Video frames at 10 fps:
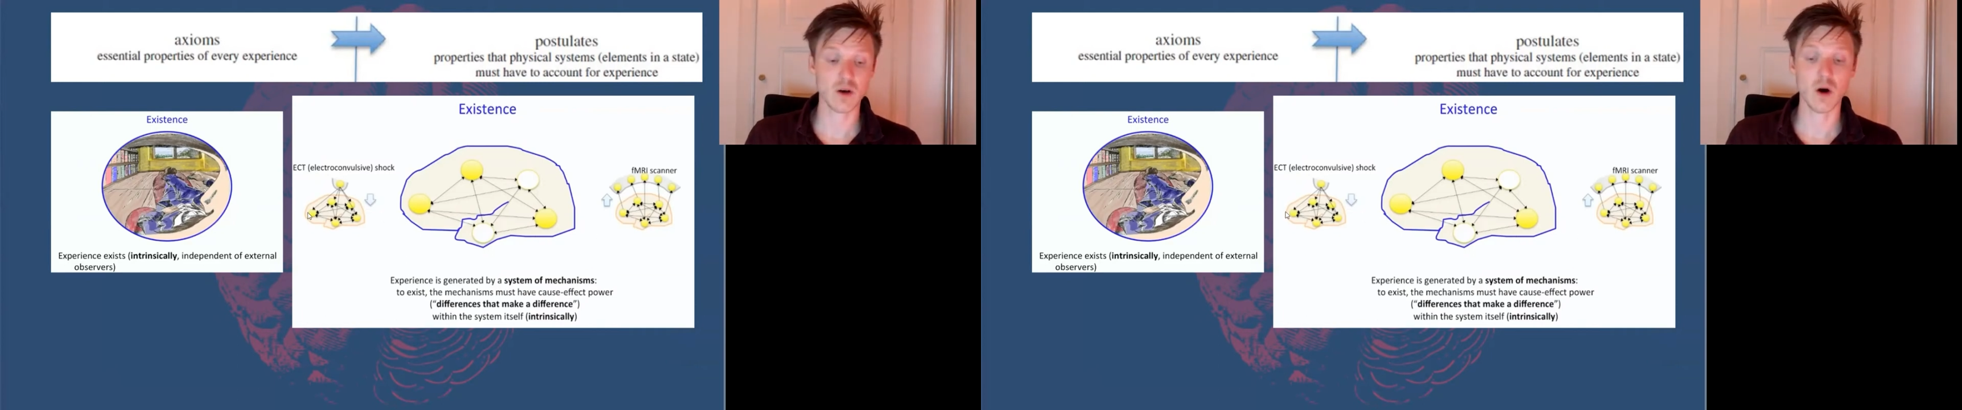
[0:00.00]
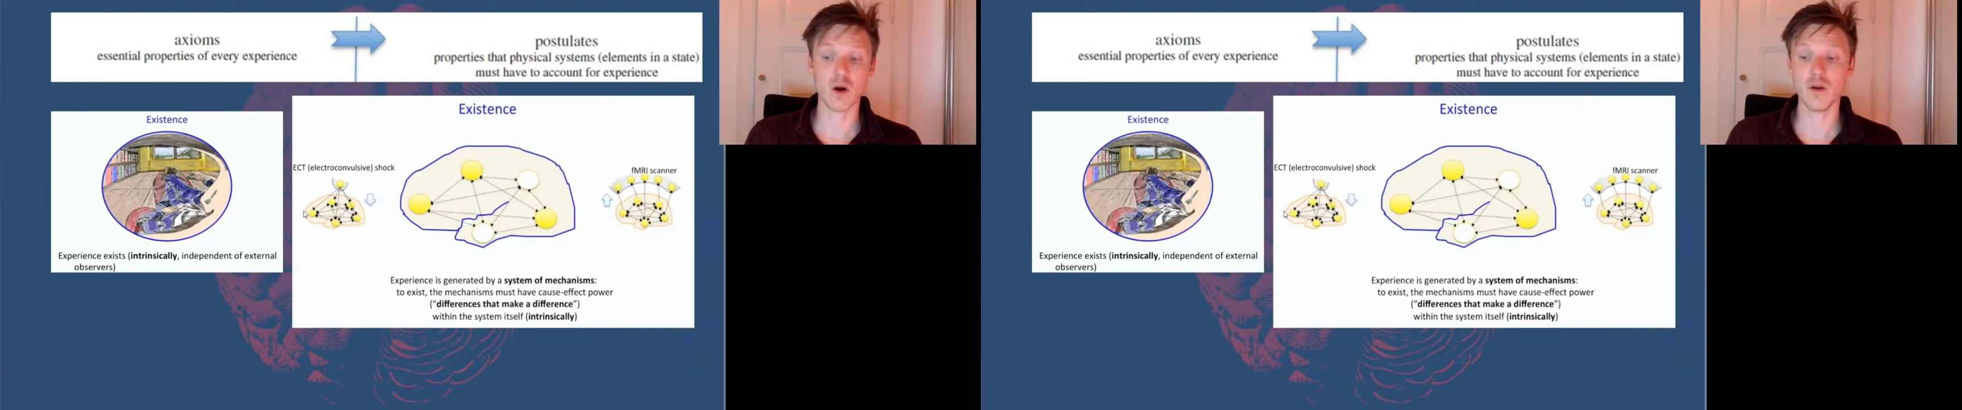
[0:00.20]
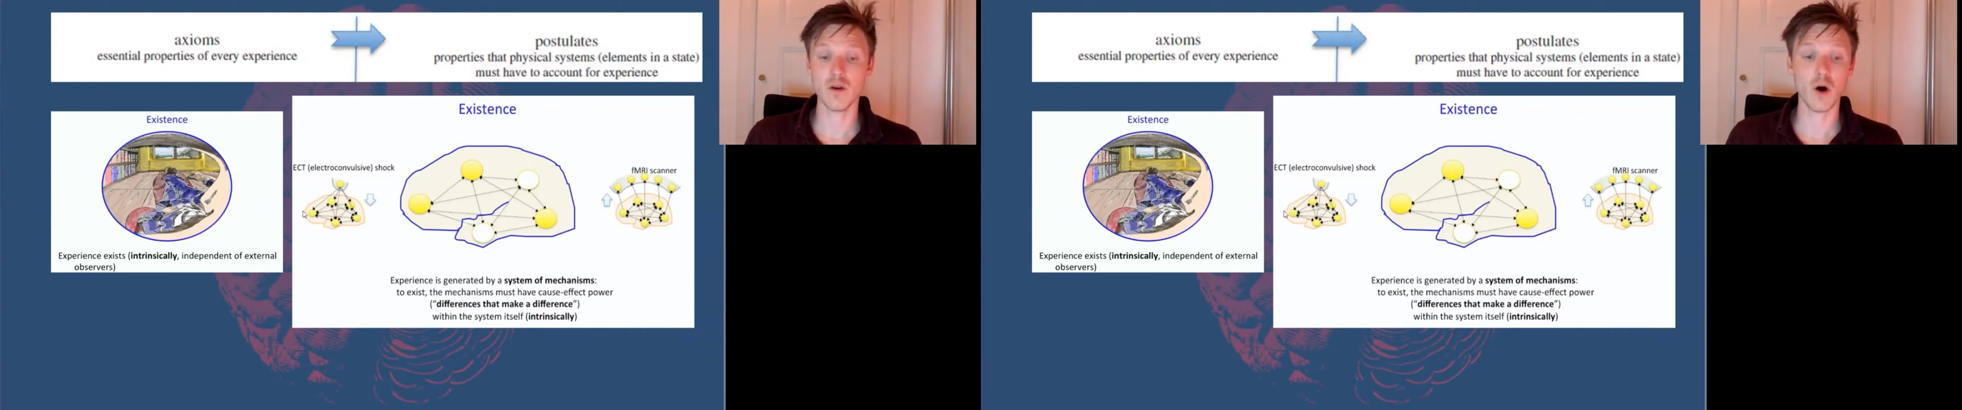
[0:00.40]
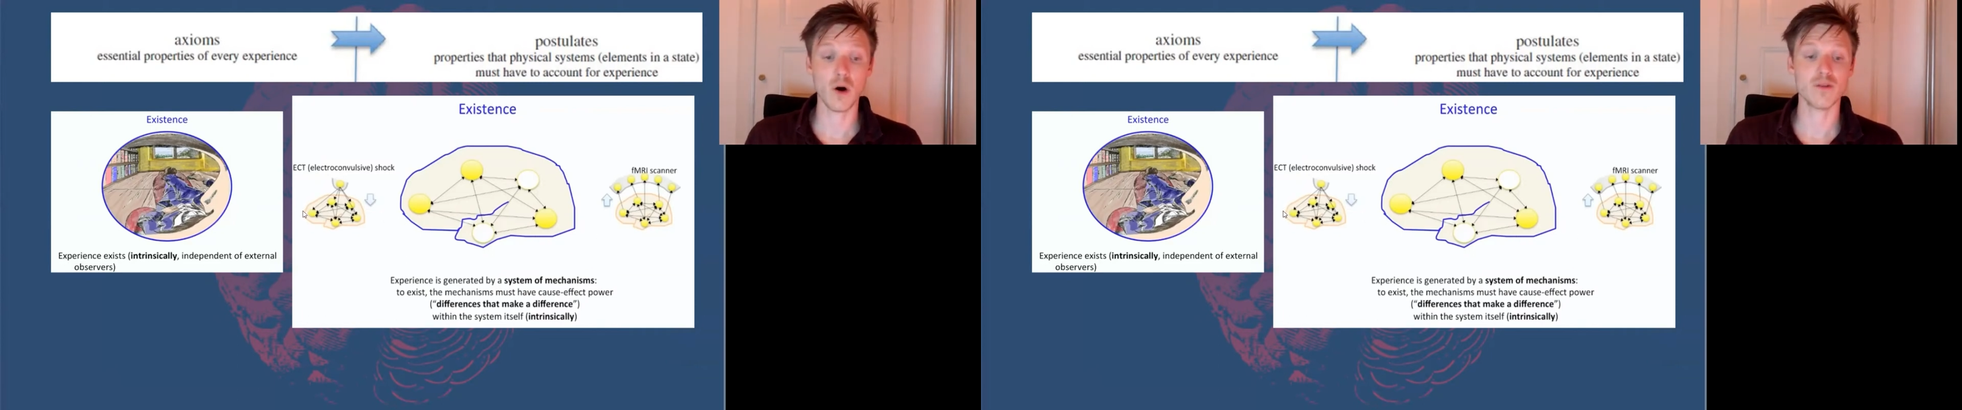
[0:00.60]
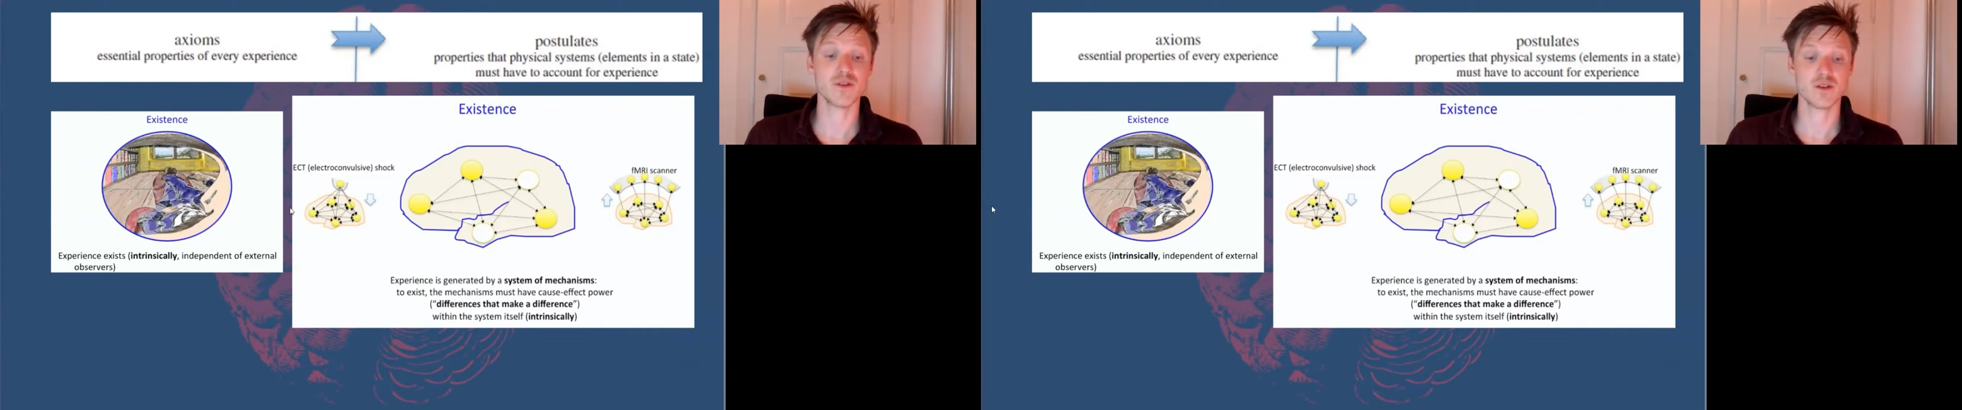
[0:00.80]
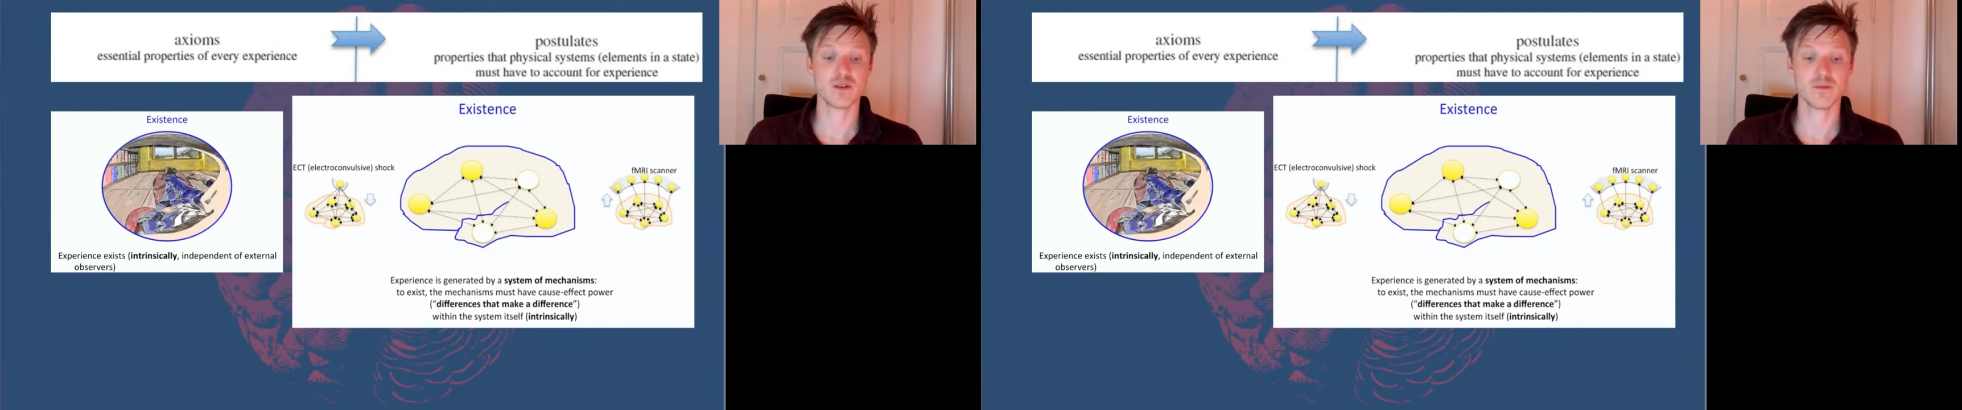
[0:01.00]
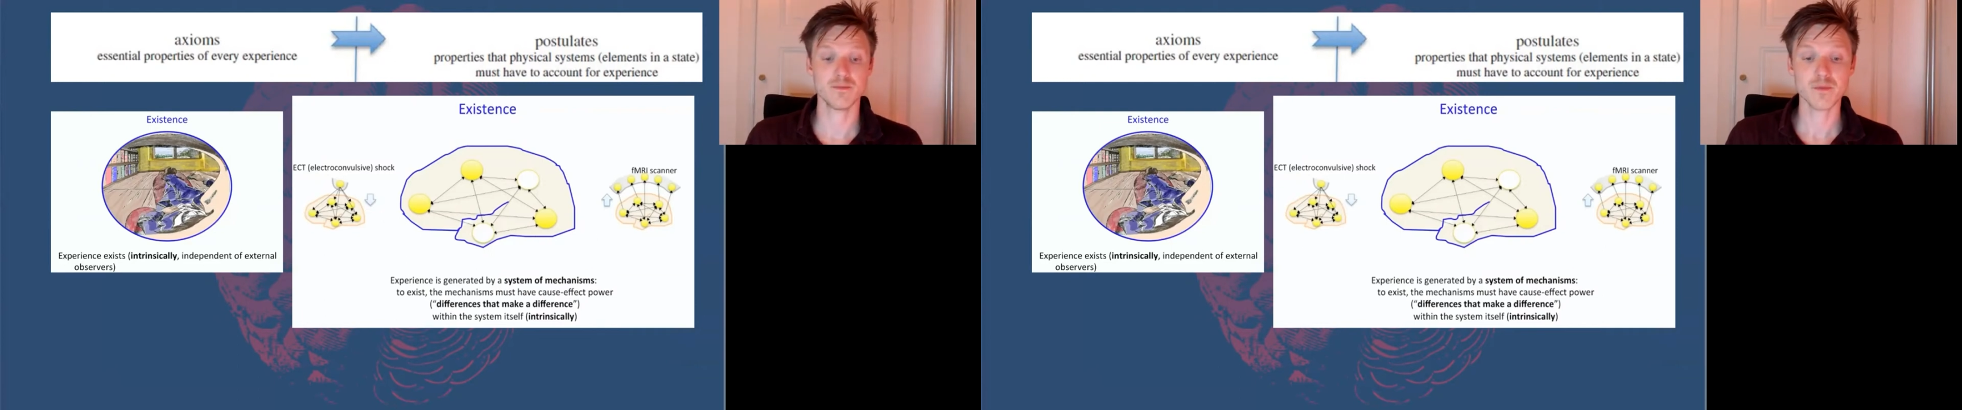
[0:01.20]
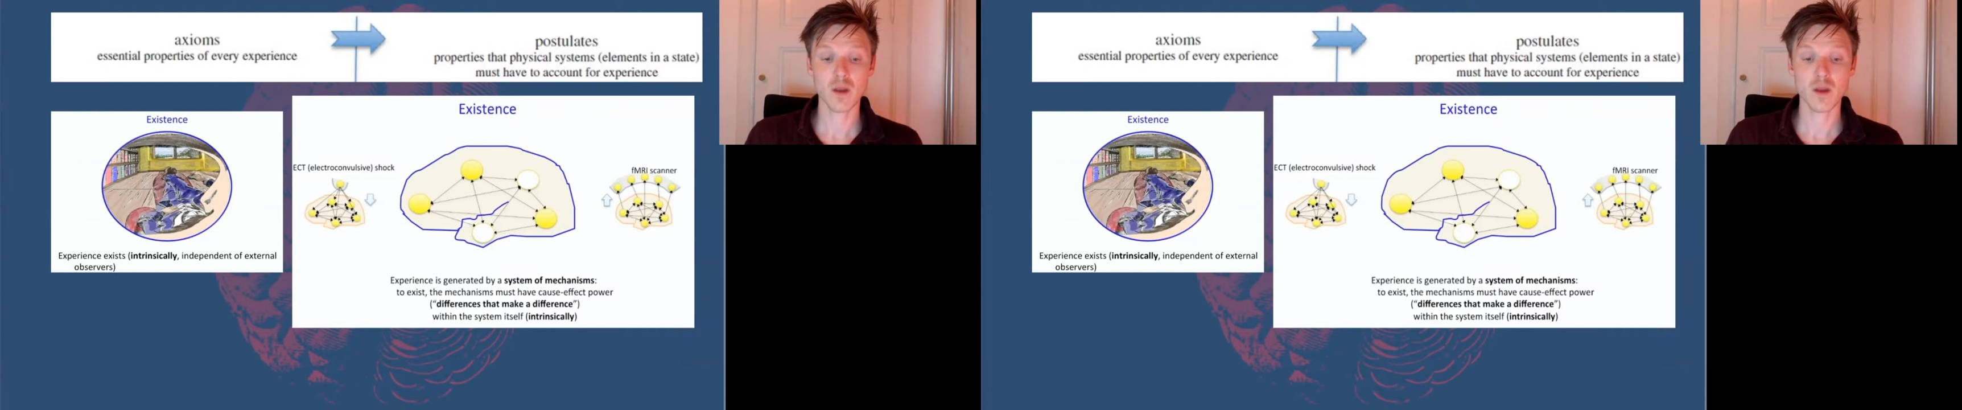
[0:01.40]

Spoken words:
on the system.